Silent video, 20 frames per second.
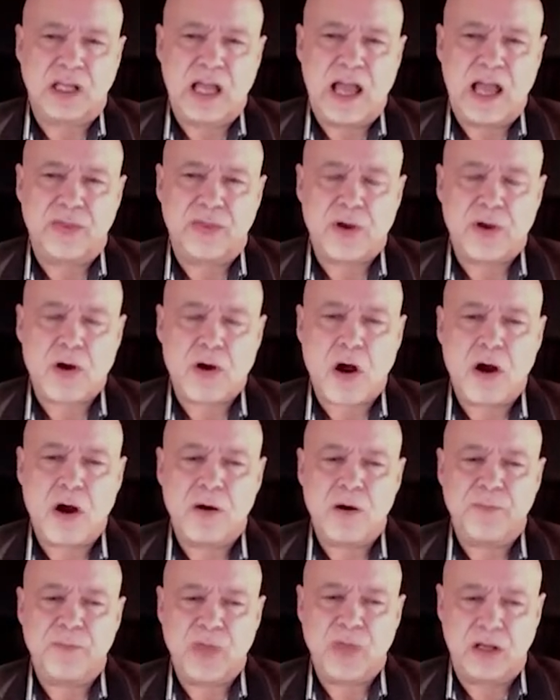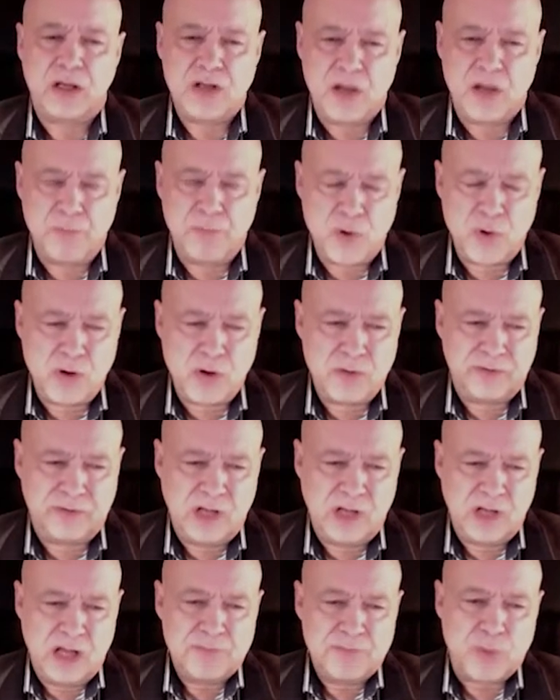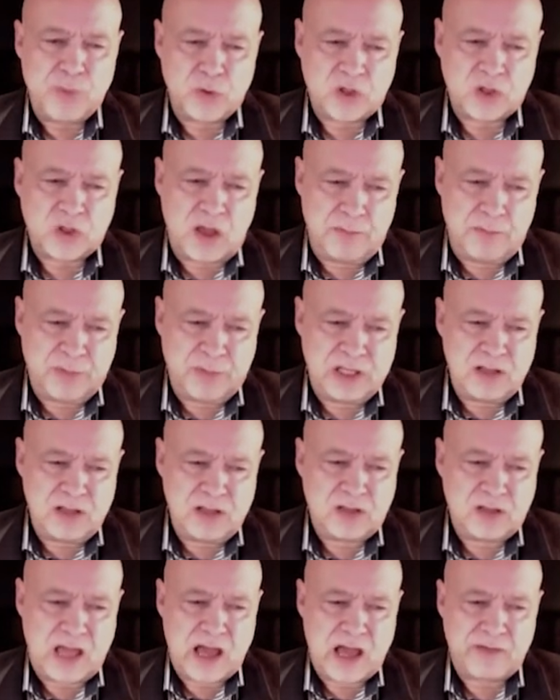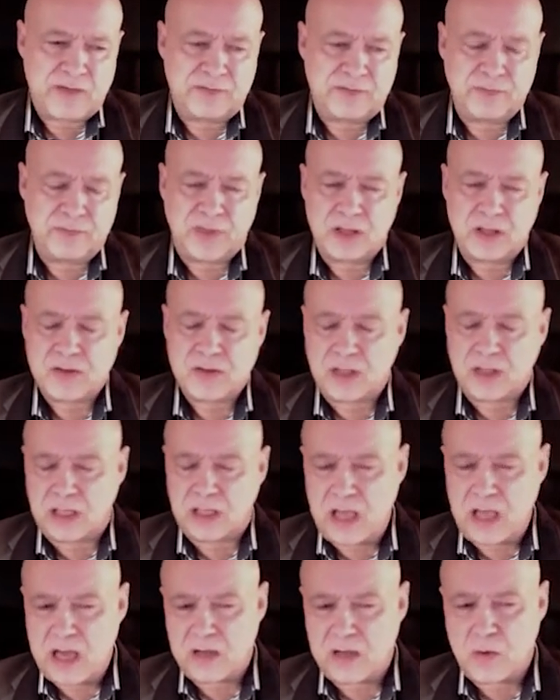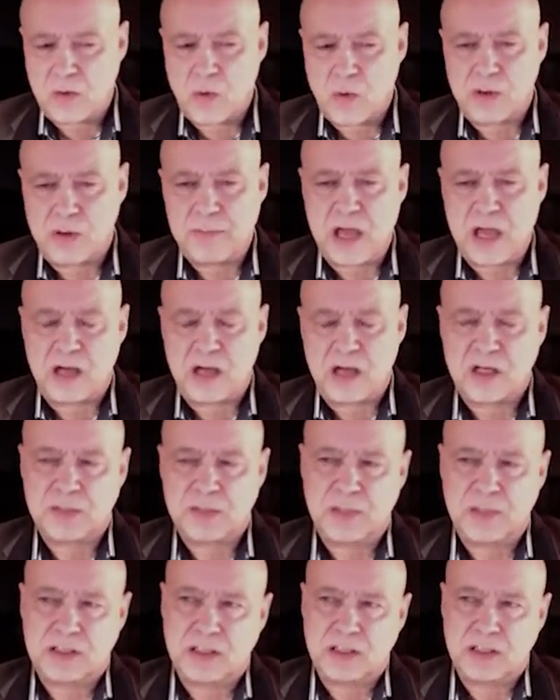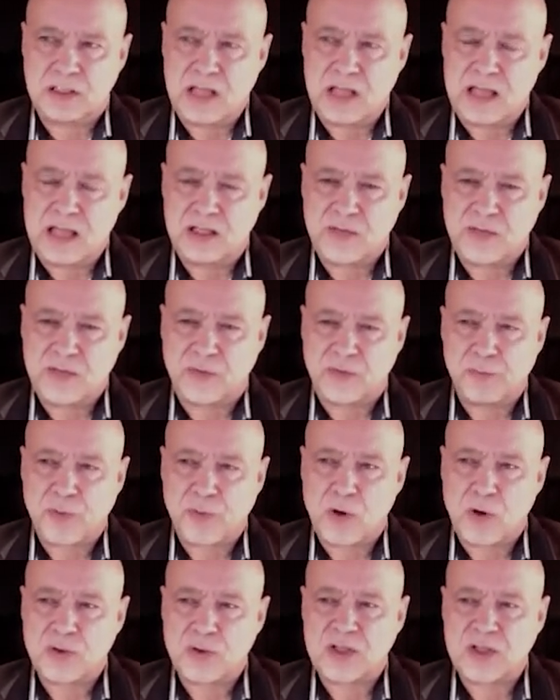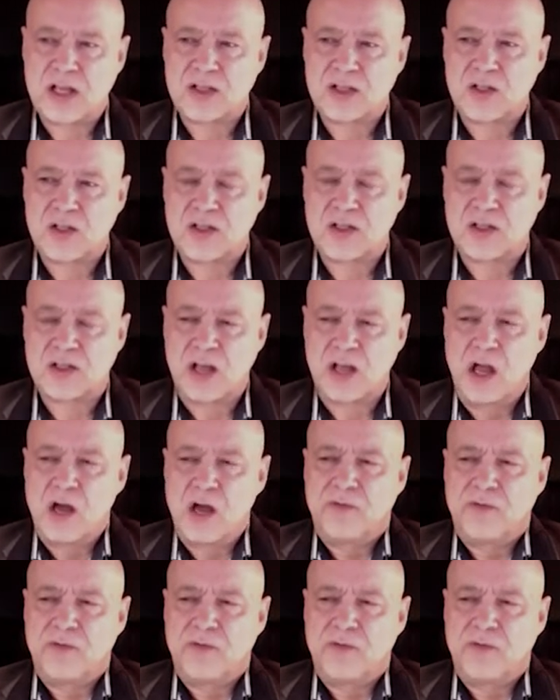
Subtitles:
And there are a number of most companies have things like category management and different processes